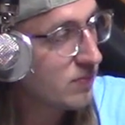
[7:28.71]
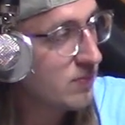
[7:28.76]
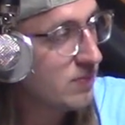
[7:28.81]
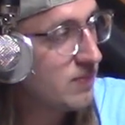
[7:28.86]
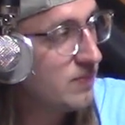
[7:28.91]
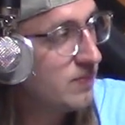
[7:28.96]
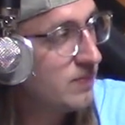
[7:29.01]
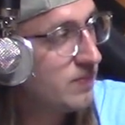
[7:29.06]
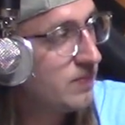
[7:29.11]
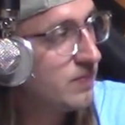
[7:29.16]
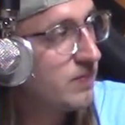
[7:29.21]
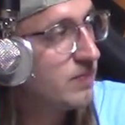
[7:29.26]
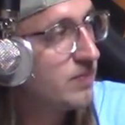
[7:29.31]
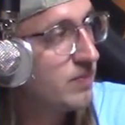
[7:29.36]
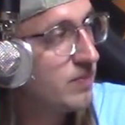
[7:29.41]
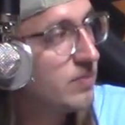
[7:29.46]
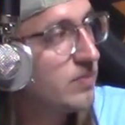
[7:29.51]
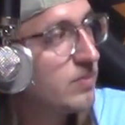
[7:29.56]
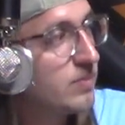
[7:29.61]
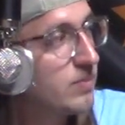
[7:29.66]

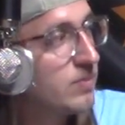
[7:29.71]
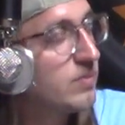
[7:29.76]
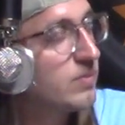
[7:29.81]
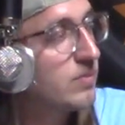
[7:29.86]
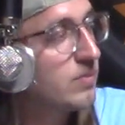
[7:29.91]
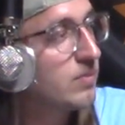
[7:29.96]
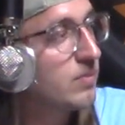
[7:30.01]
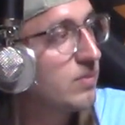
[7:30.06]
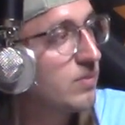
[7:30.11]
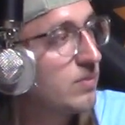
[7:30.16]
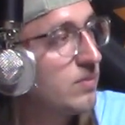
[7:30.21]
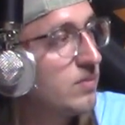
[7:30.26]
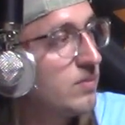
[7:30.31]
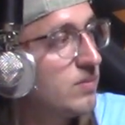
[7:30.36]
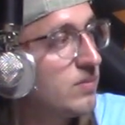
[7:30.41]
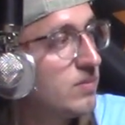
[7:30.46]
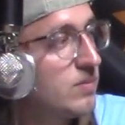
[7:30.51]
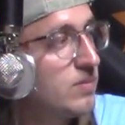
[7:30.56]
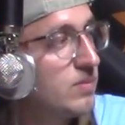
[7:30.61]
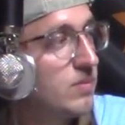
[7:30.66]

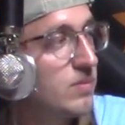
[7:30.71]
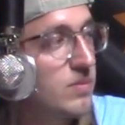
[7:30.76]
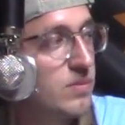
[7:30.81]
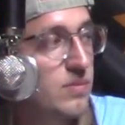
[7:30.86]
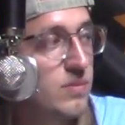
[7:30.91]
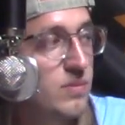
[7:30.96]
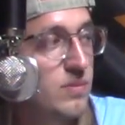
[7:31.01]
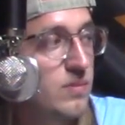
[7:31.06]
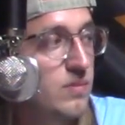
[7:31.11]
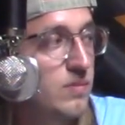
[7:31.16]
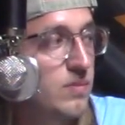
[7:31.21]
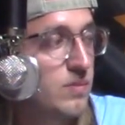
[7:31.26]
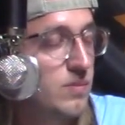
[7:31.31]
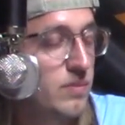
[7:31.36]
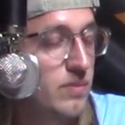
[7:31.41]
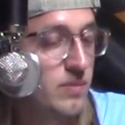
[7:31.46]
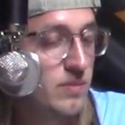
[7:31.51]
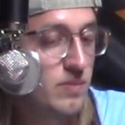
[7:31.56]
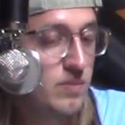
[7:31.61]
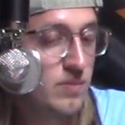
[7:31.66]

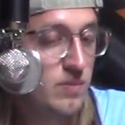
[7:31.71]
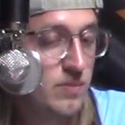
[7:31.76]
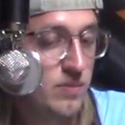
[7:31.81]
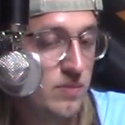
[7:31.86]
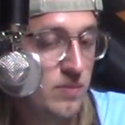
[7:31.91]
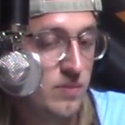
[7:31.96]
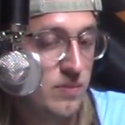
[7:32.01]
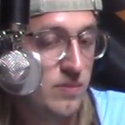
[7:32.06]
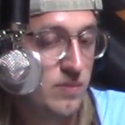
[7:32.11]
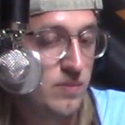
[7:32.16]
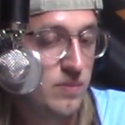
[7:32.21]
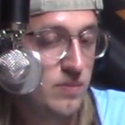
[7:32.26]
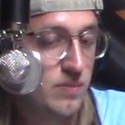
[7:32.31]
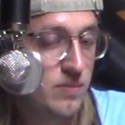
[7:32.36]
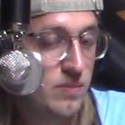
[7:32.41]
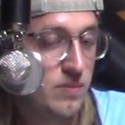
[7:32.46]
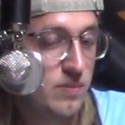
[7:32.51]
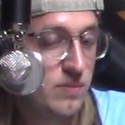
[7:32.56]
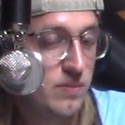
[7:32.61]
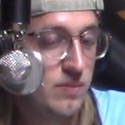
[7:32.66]

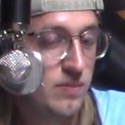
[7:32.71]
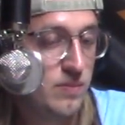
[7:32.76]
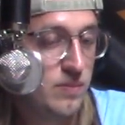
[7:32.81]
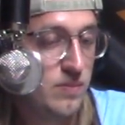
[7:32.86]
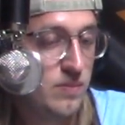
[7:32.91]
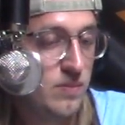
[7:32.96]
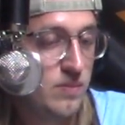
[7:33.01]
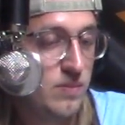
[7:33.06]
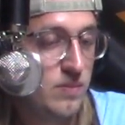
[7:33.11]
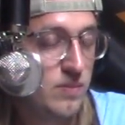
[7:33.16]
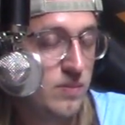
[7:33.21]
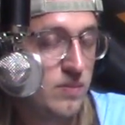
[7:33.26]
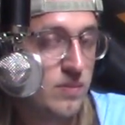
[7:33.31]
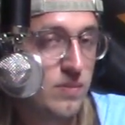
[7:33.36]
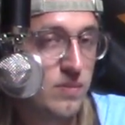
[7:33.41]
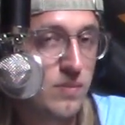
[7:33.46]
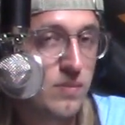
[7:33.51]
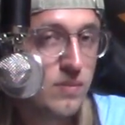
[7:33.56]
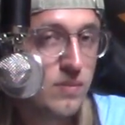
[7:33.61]
(not speaking)